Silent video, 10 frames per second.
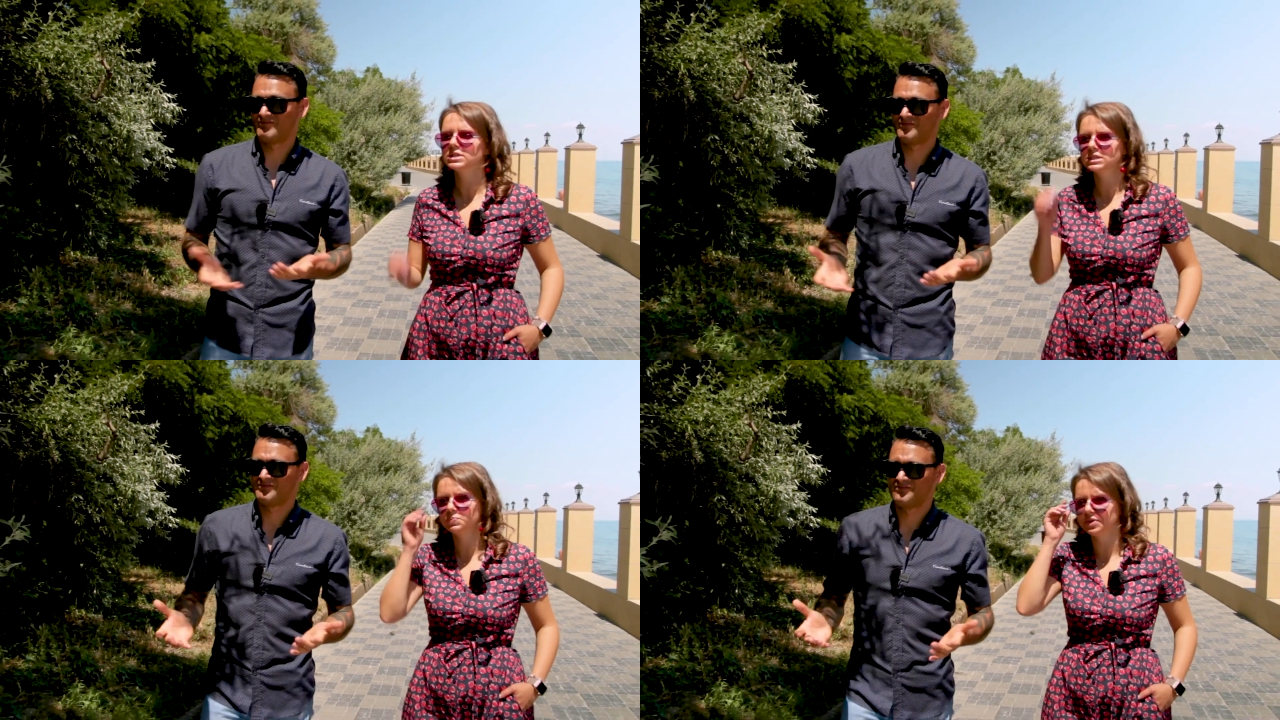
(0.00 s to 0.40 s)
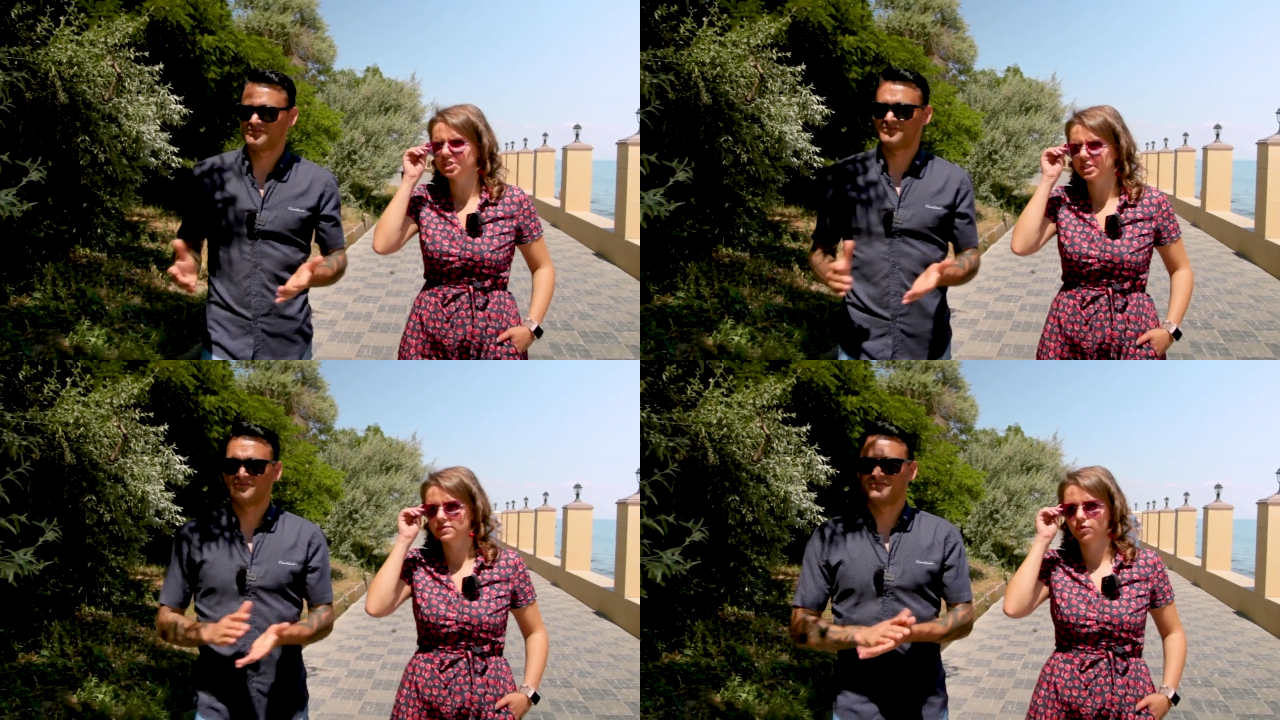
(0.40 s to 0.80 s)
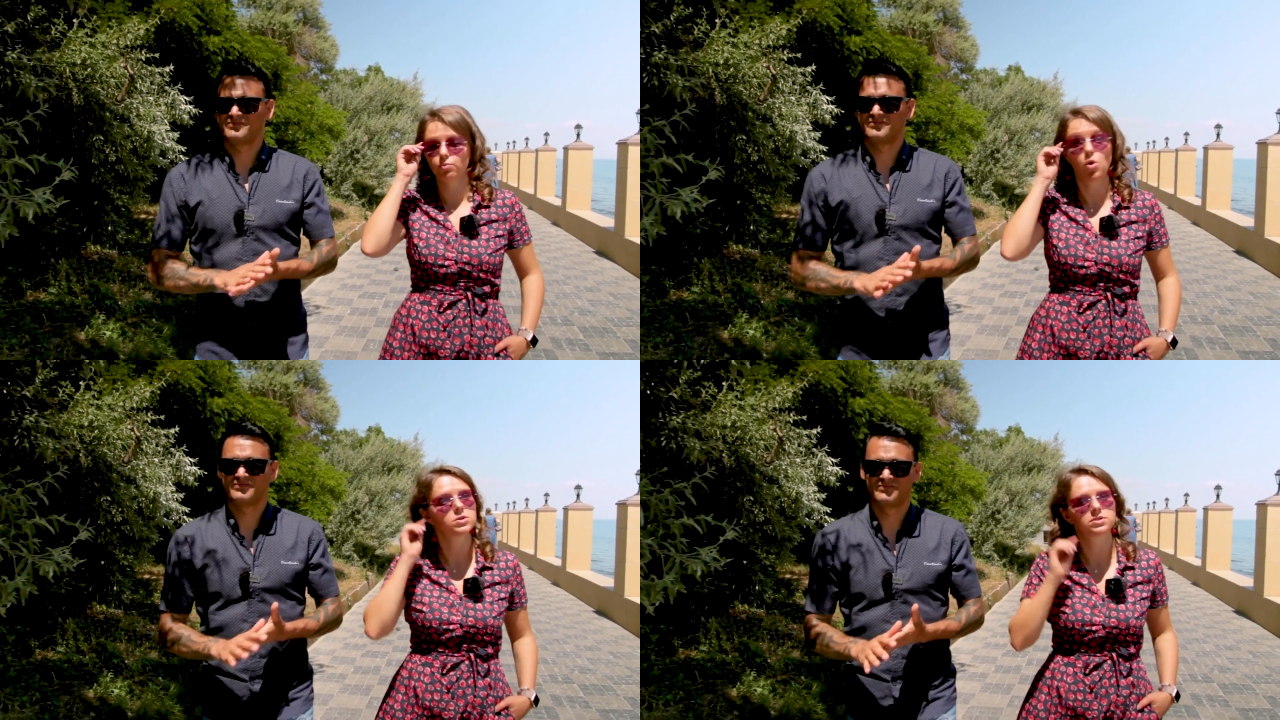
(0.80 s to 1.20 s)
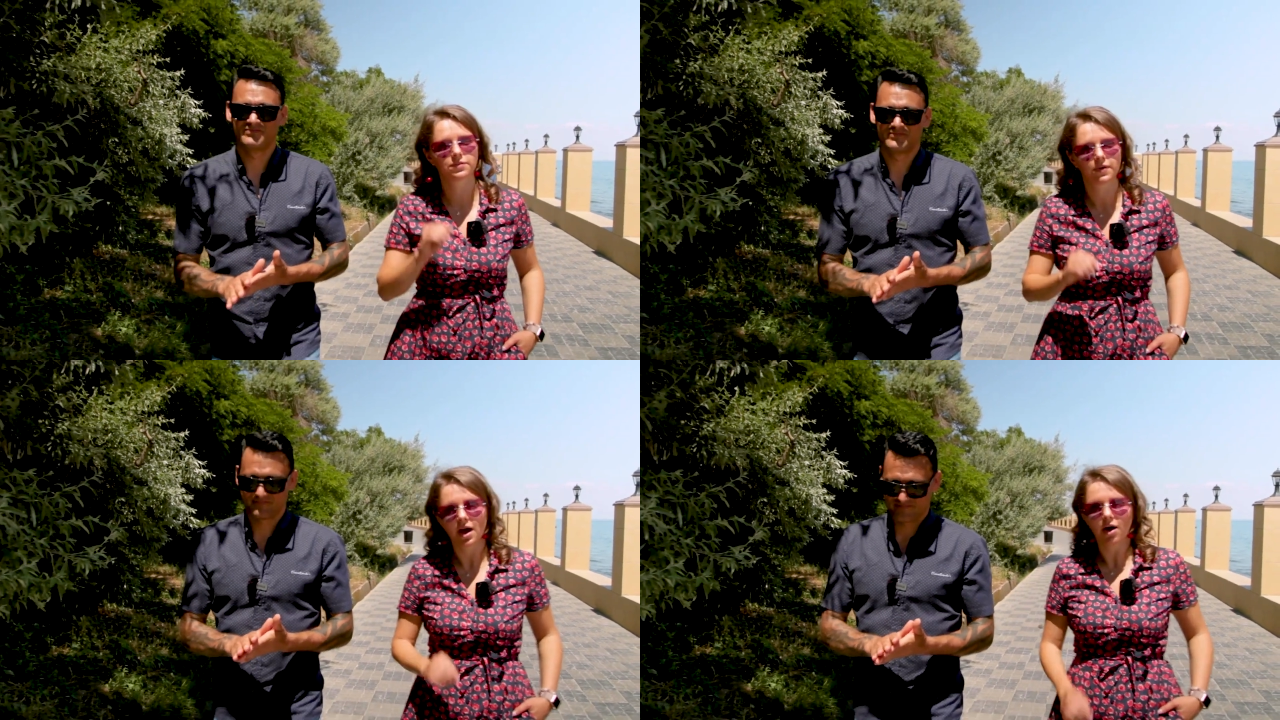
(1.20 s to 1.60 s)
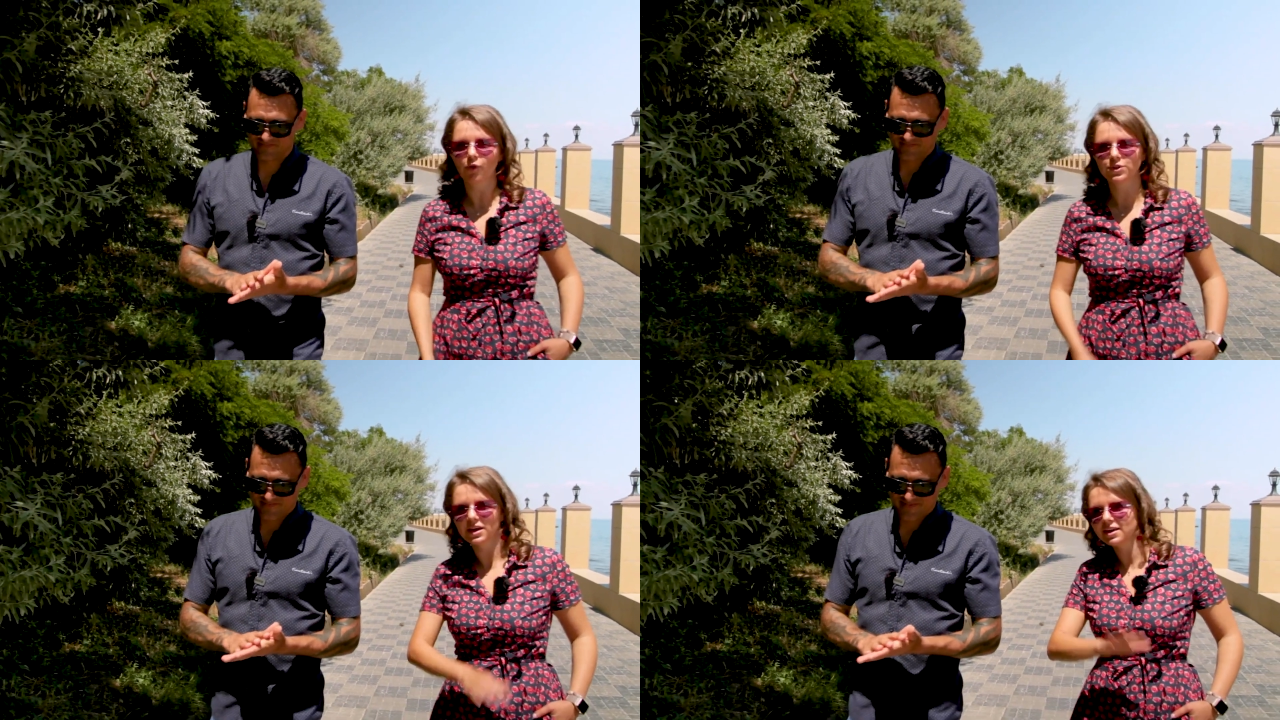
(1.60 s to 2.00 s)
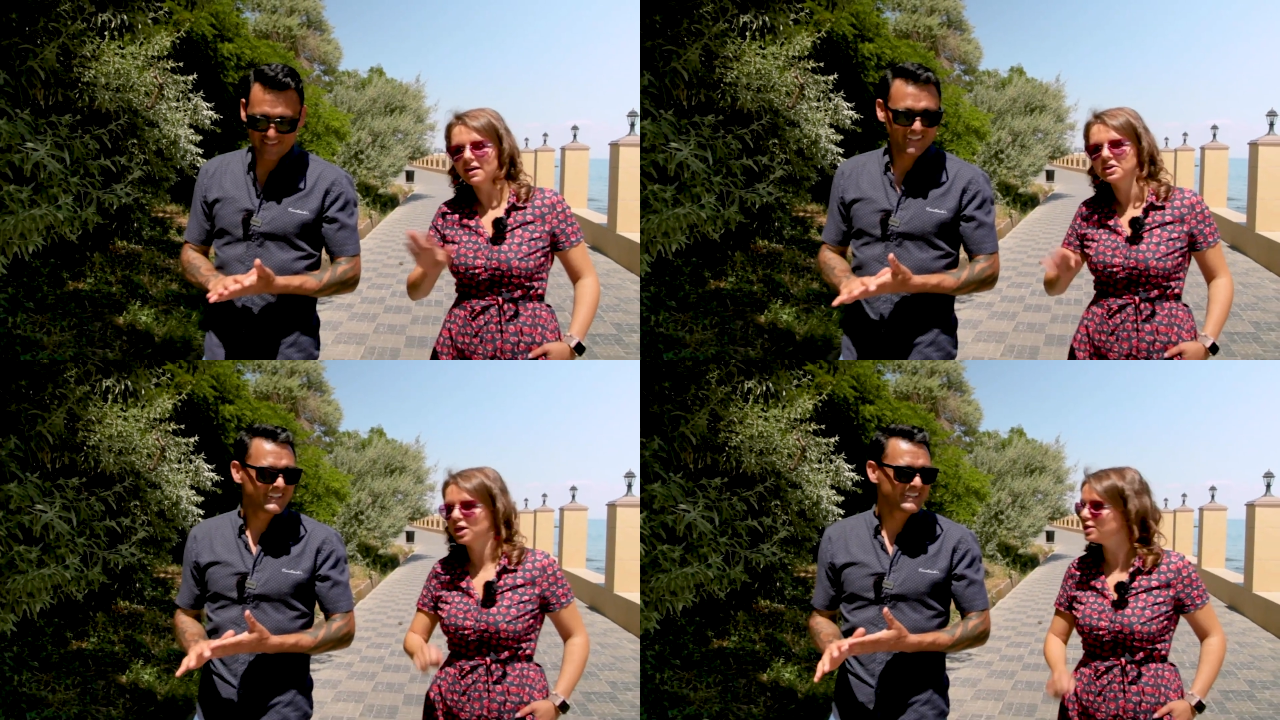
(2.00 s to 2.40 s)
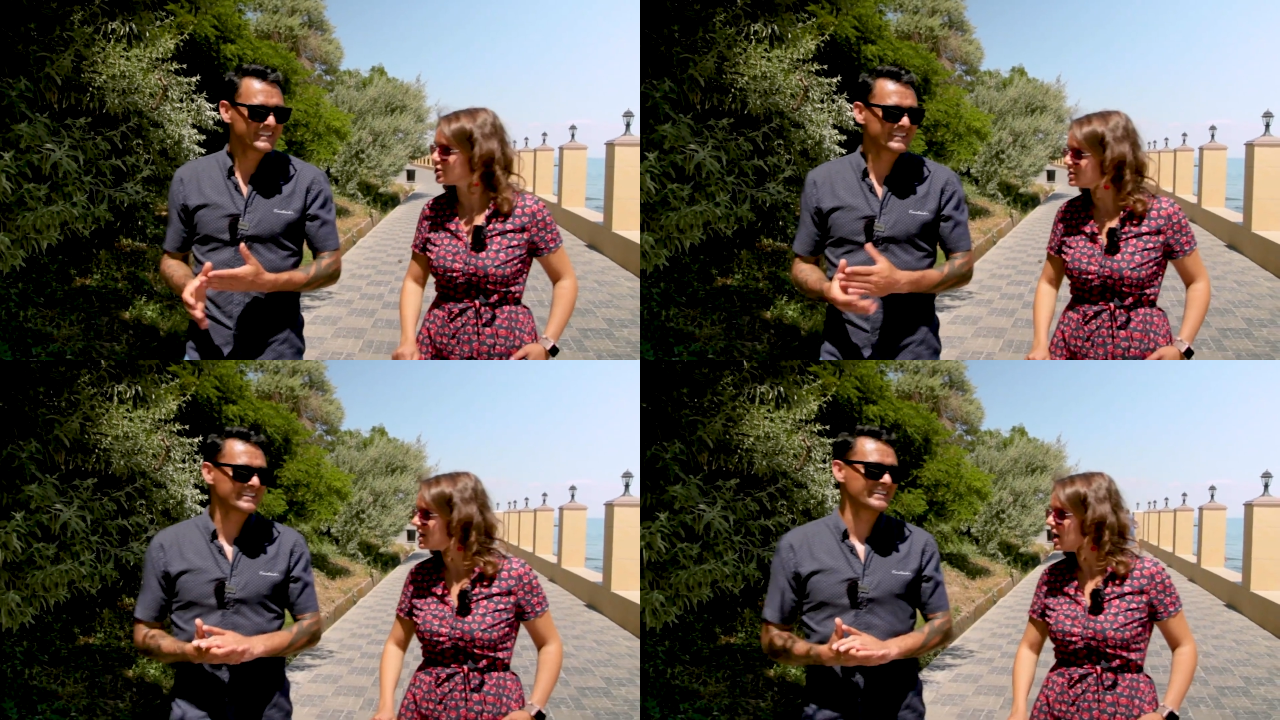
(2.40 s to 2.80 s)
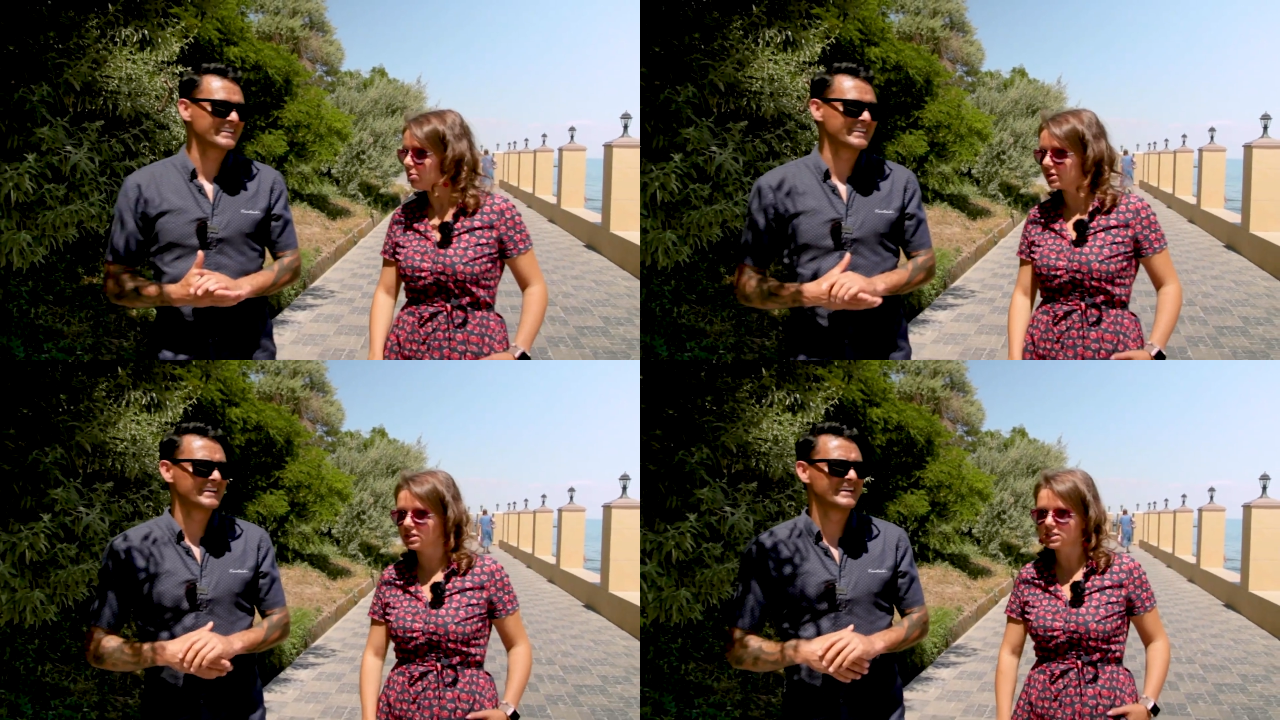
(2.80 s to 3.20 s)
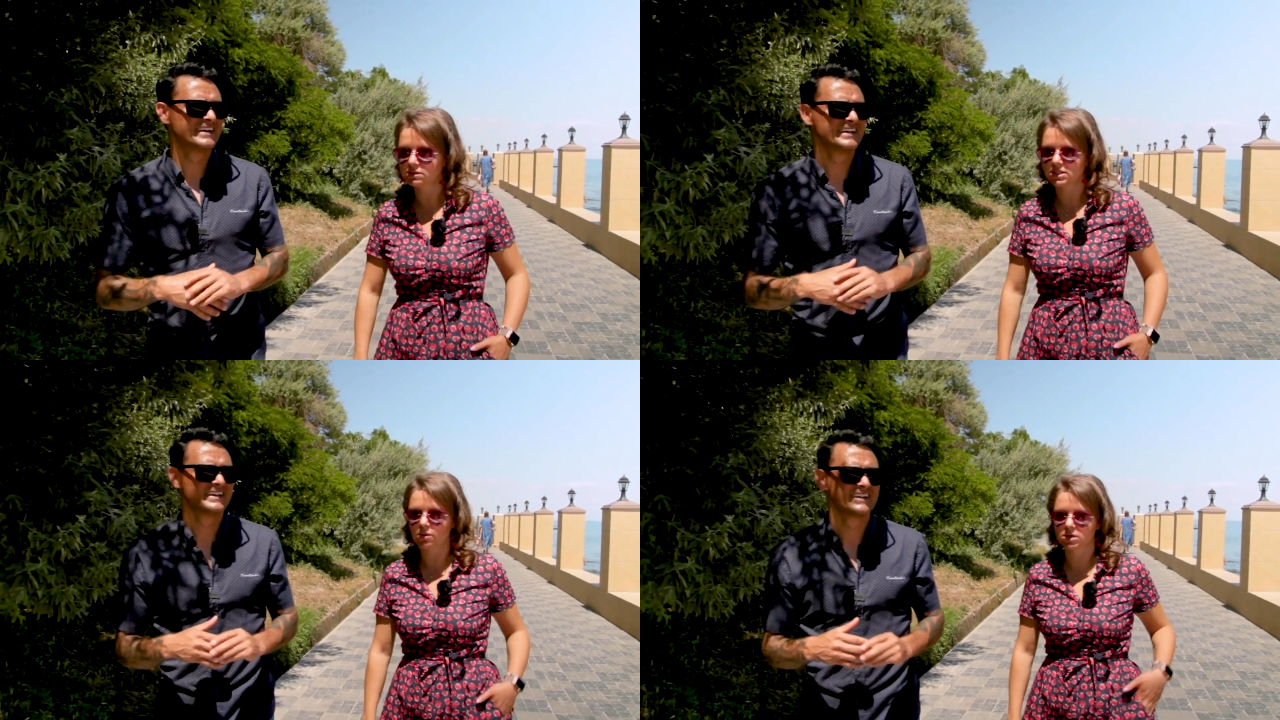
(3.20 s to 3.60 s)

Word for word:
Speaker 1: really speechless for most of of the occasions but this was i